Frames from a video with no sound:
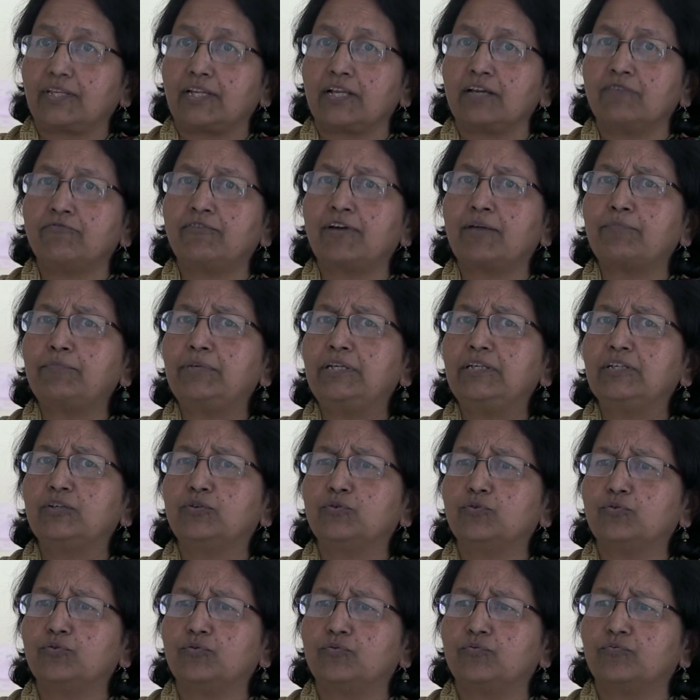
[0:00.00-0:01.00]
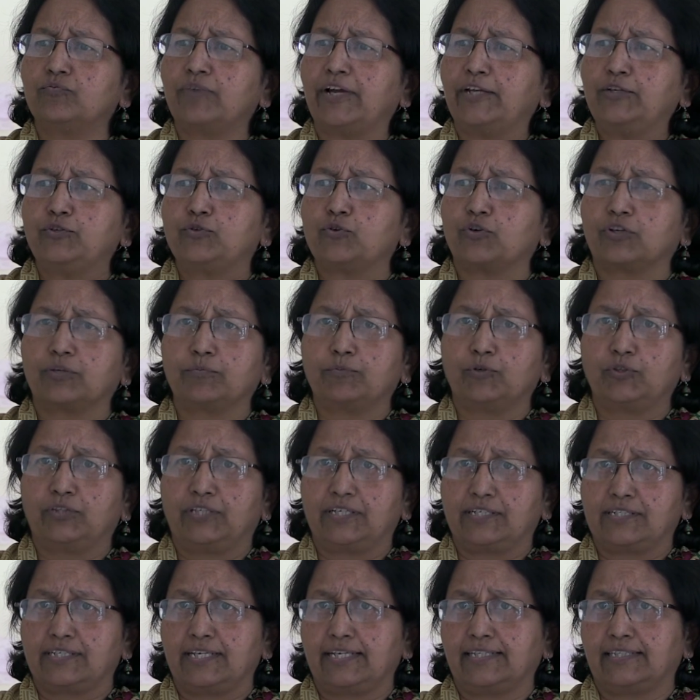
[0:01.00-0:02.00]
Family will go, why are you talking about
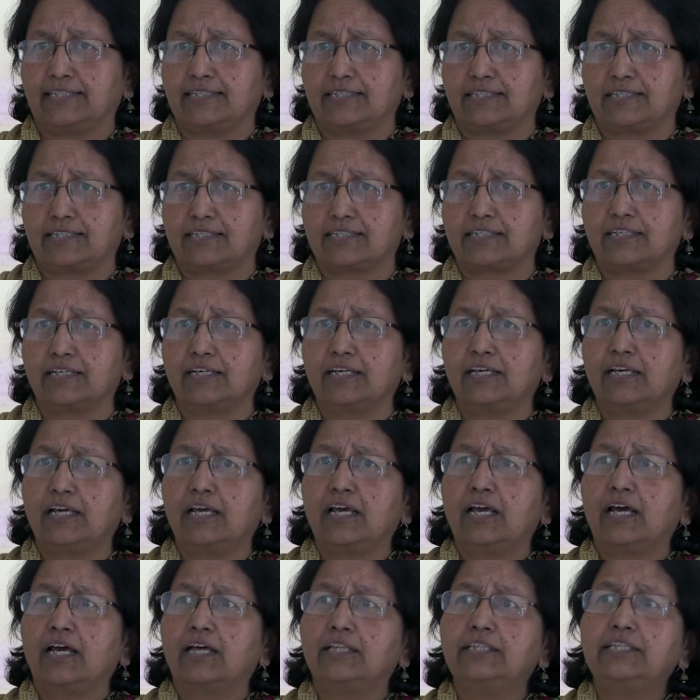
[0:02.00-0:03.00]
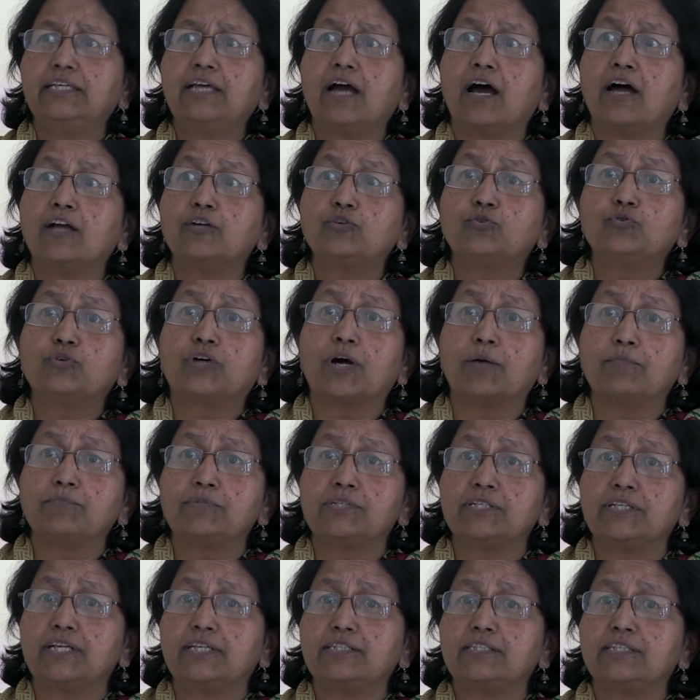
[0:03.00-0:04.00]
things like this? The aunt who comes
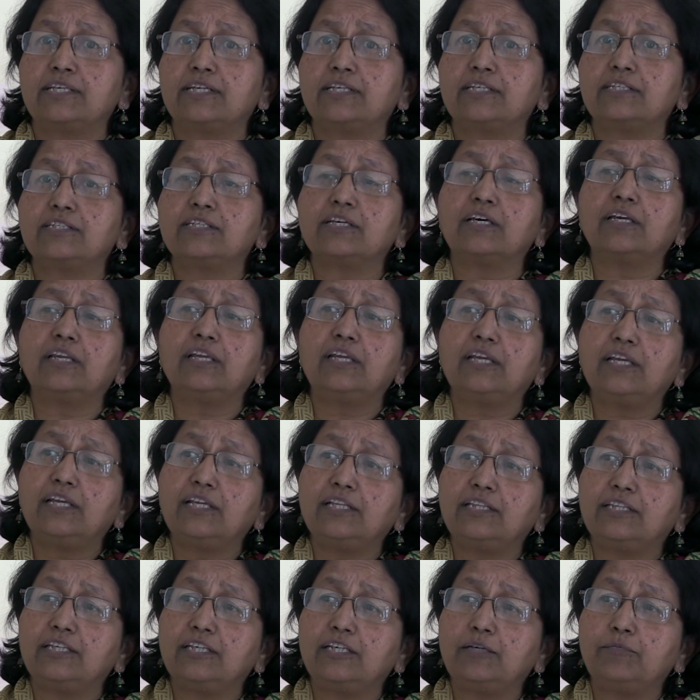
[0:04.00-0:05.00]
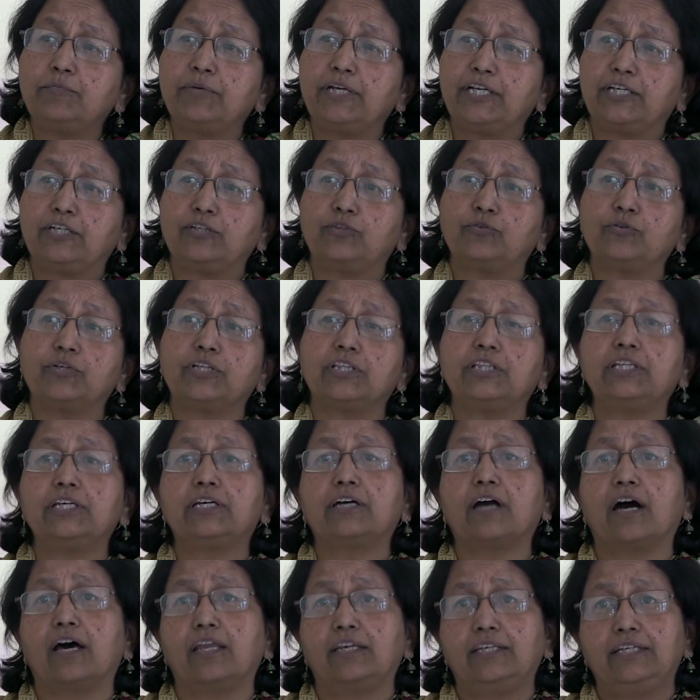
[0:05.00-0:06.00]
in and says, "Arey, teri beti to kitni
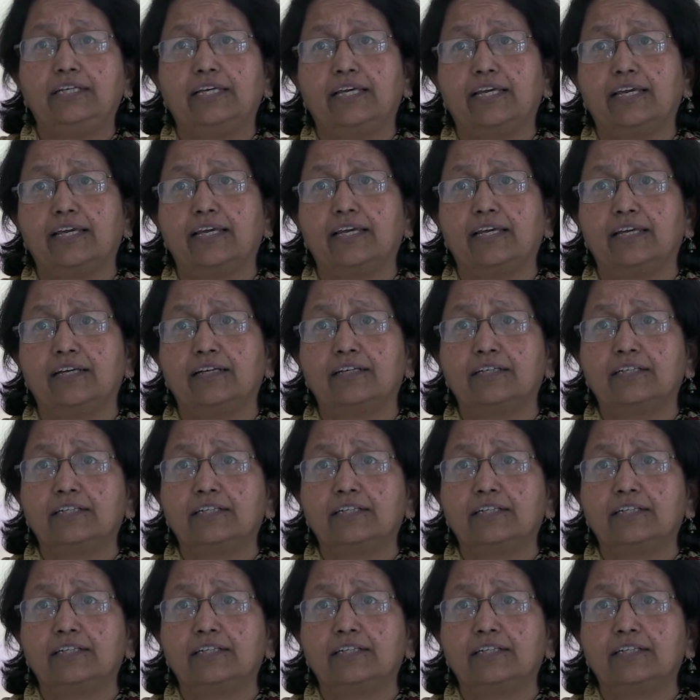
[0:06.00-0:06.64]
kali hai.